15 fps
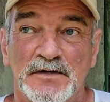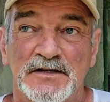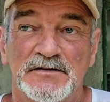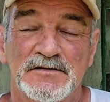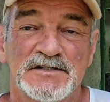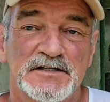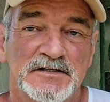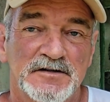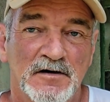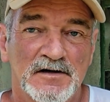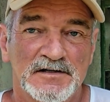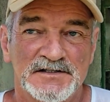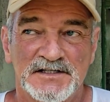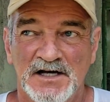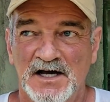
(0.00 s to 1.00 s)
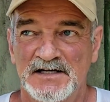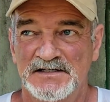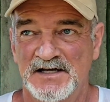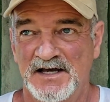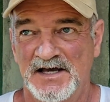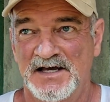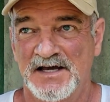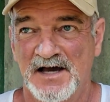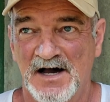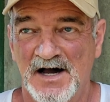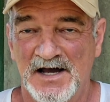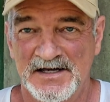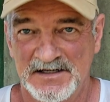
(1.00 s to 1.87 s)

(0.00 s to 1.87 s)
but there's a dark side to AI,